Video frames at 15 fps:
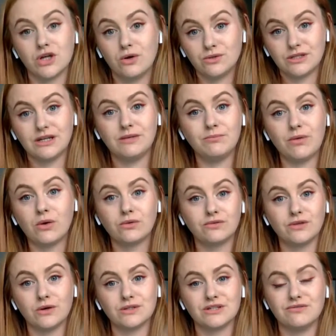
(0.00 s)
shows and in both
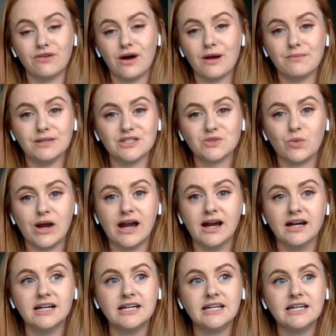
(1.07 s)
of those environments
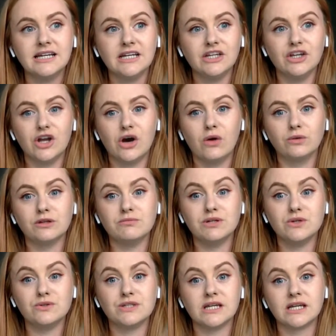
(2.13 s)
where, you know, the
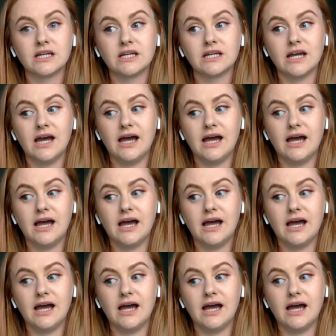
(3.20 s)
music,